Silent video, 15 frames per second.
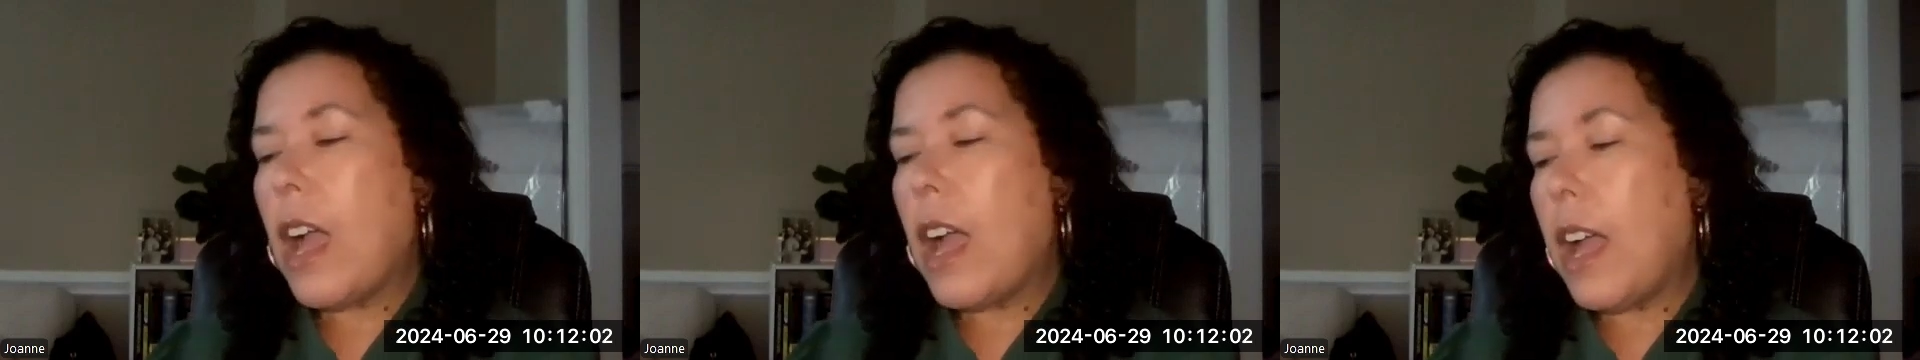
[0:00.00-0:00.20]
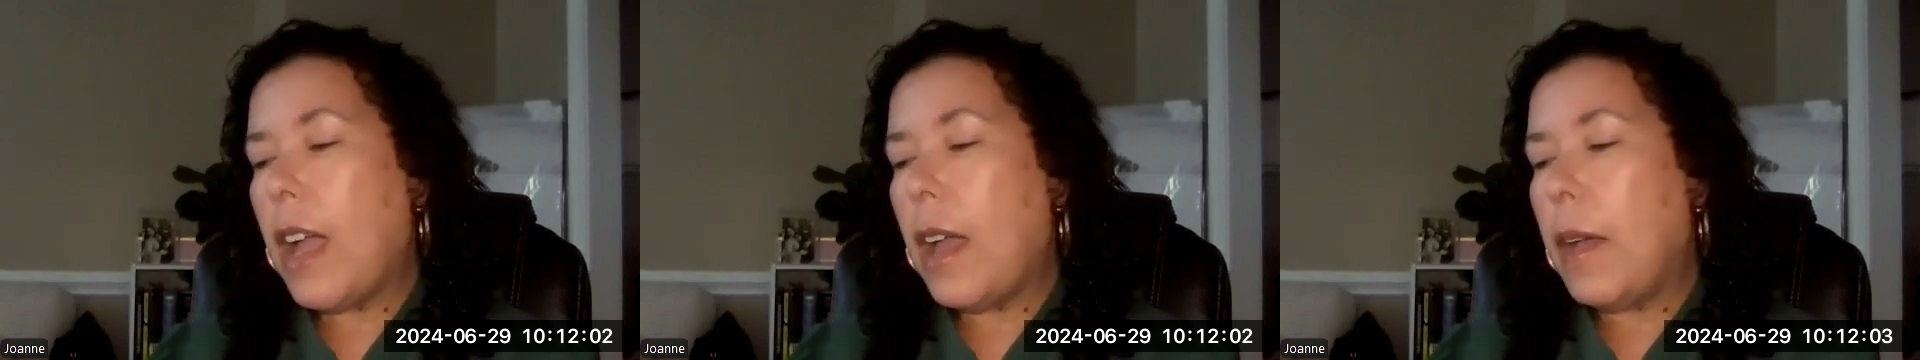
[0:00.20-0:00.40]

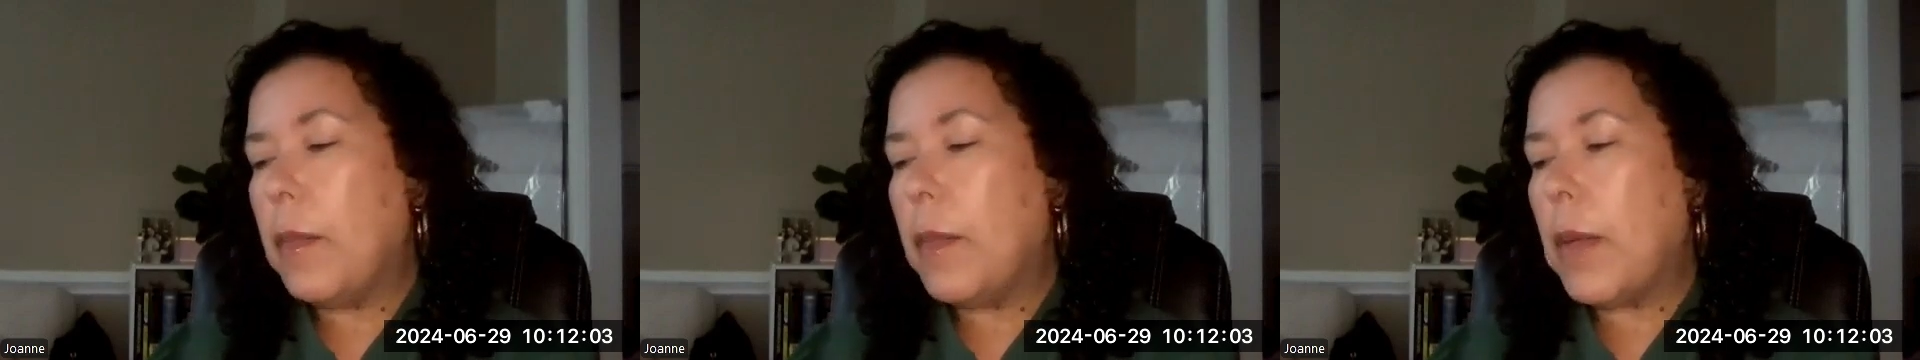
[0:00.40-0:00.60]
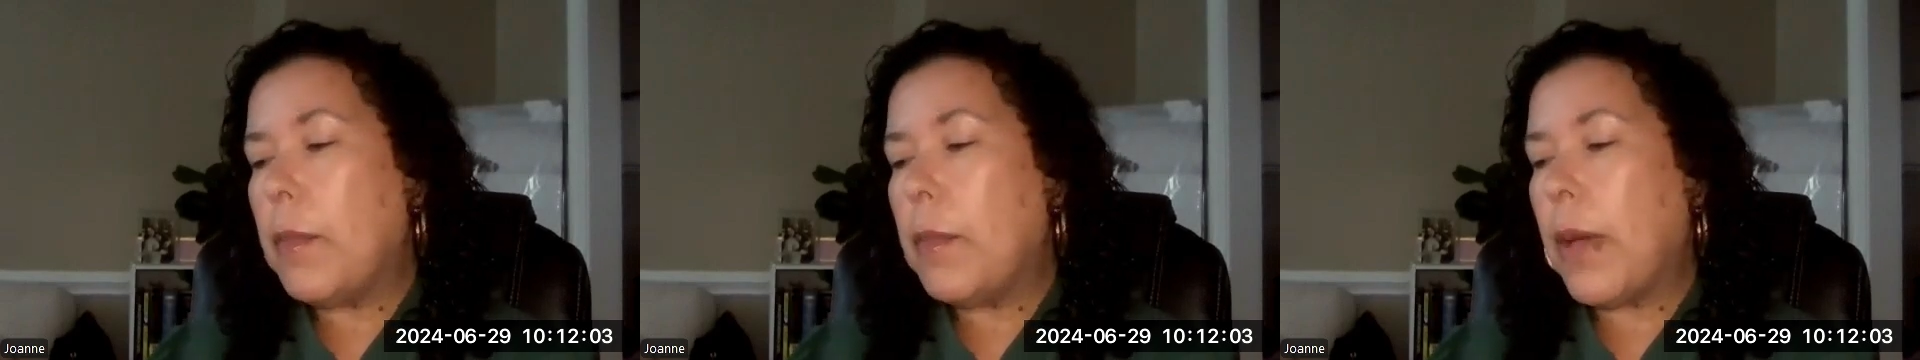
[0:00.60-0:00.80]

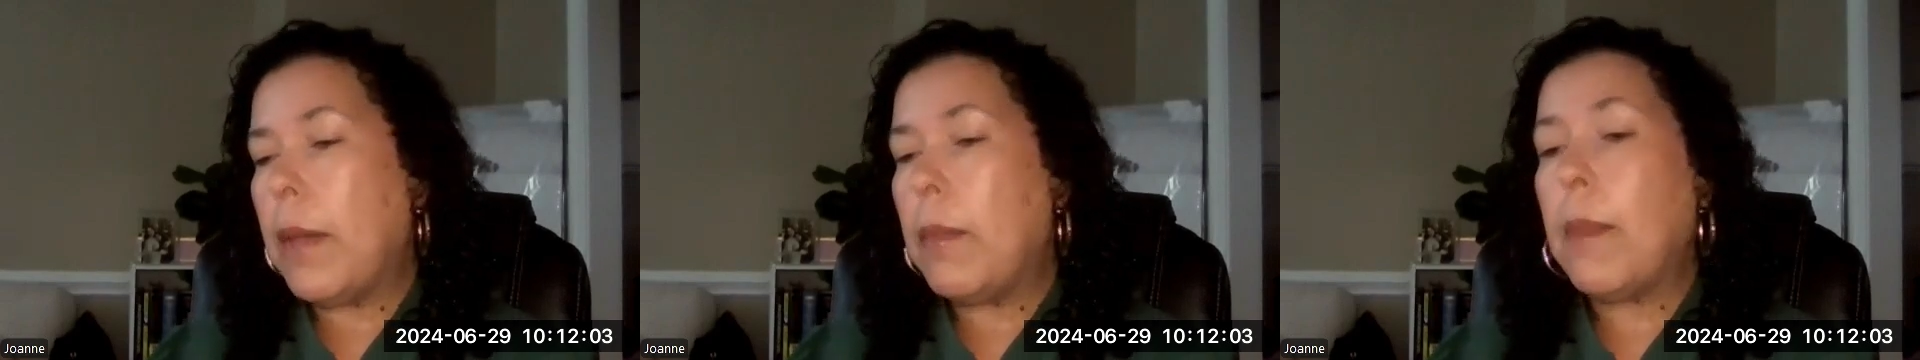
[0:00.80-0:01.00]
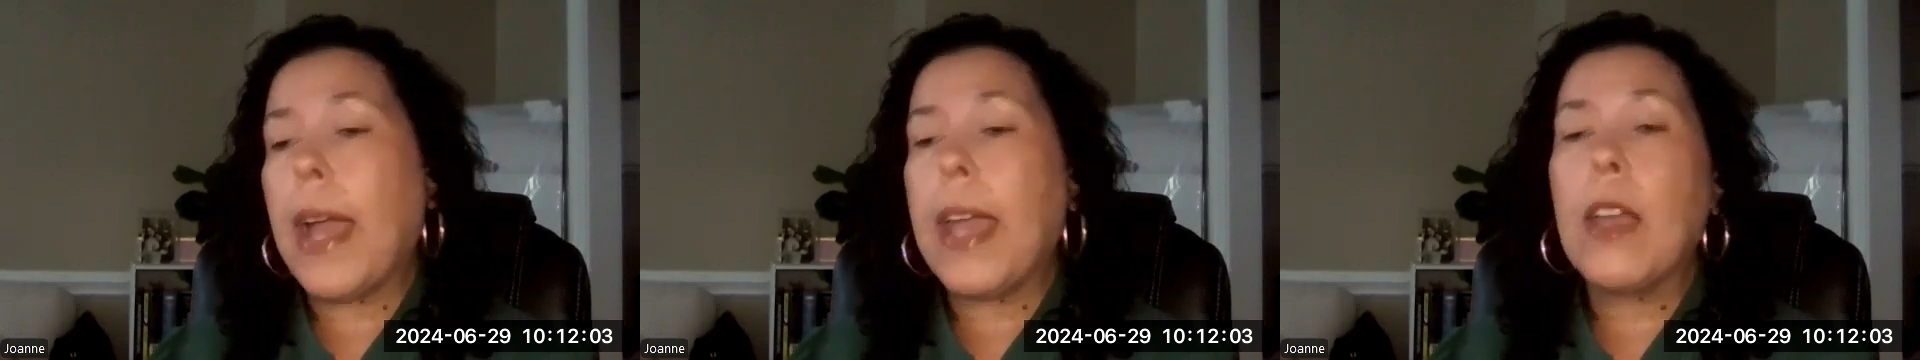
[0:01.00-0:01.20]

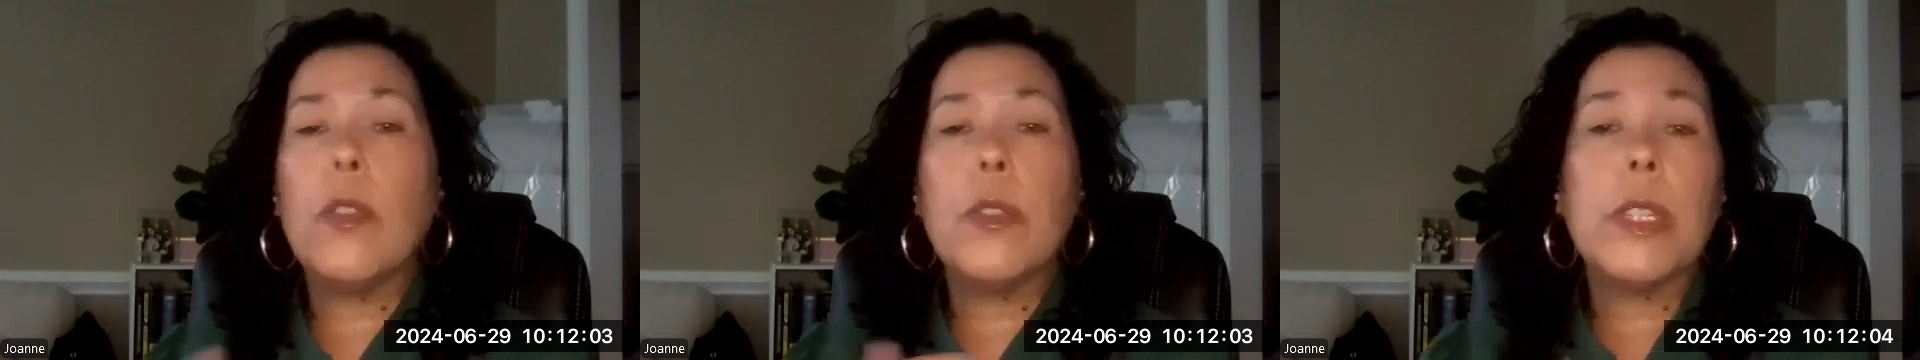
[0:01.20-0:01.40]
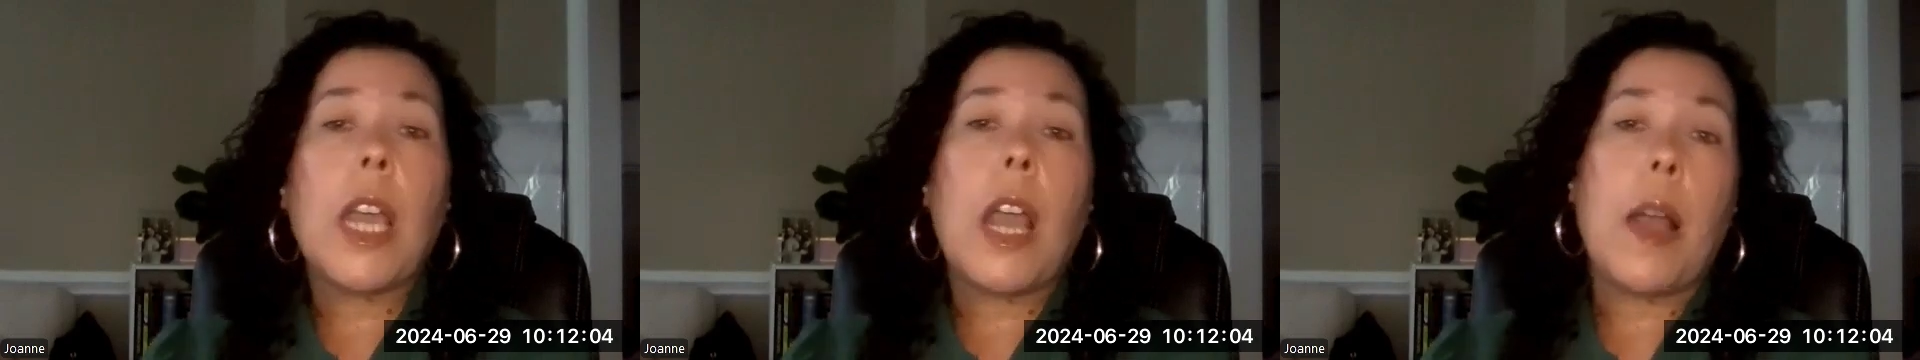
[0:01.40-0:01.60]
But my
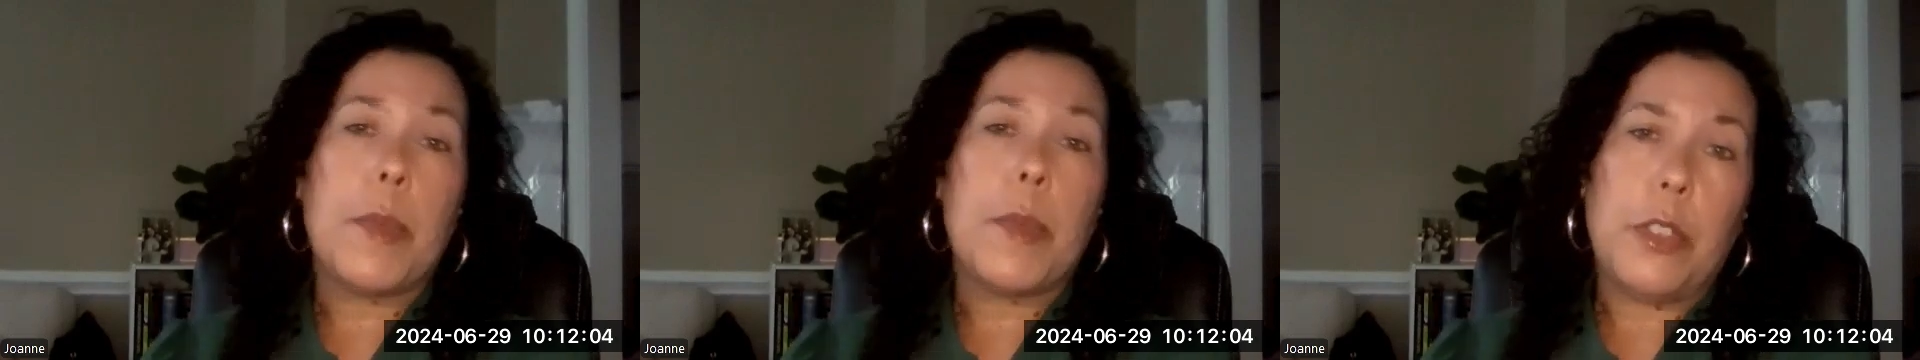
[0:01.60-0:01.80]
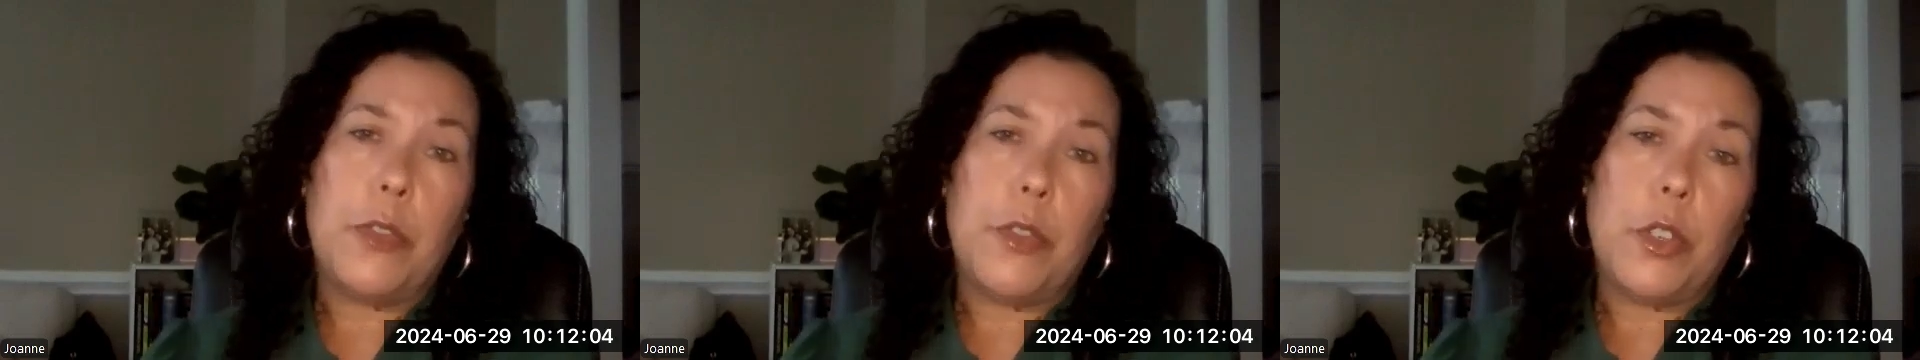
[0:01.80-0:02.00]
only
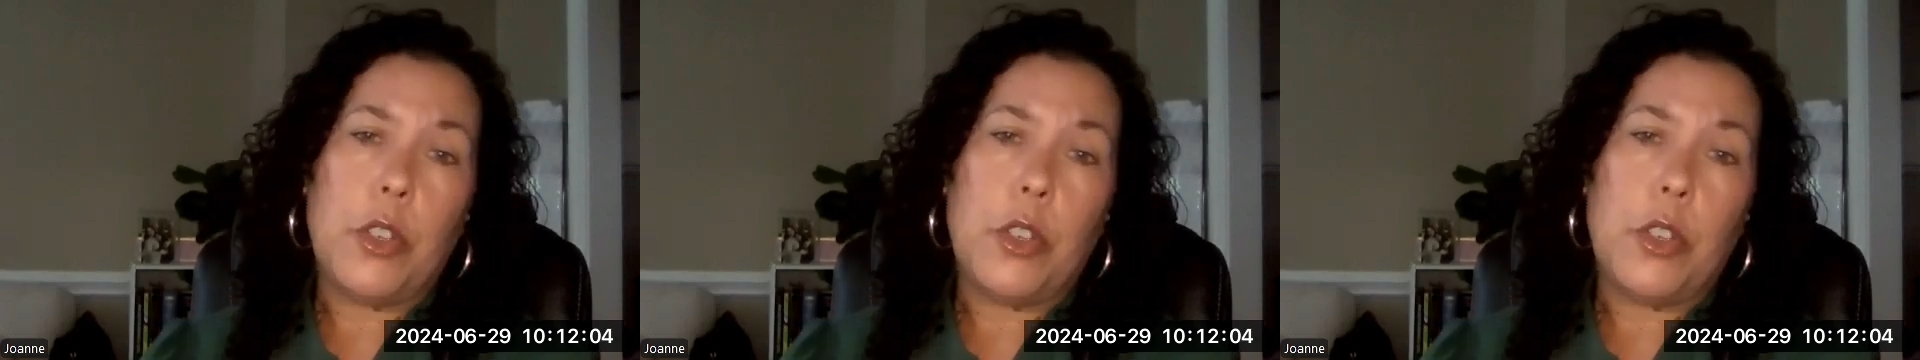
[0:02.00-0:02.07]
option